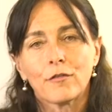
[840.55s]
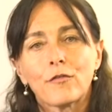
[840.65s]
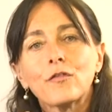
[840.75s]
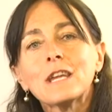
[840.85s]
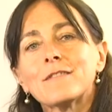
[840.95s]

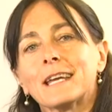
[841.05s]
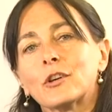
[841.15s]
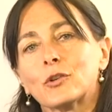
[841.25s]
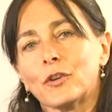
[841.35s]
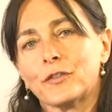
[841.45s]
Free
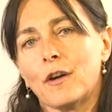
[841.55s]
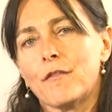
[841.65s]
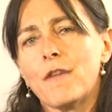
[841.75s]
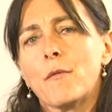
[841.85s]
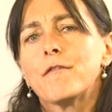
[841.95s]
radicals are
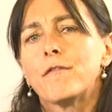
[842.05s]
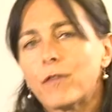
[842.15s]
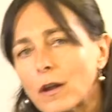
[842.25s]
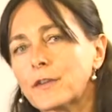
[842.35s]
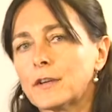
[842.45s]
very
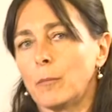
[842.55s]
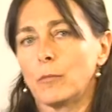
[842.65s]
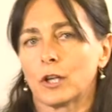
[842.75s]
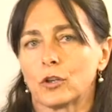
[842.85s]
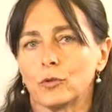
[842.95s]
volatile
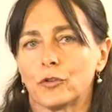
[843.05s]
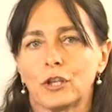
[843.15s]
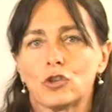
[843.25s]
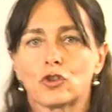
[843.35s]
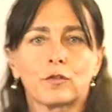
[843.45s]
molecules.
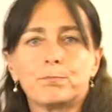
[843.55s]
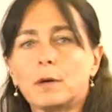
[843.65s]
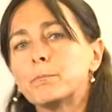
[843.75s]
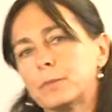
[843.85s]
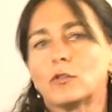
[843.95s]
They just
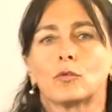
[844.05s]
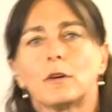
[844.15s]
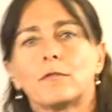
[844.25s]
bump into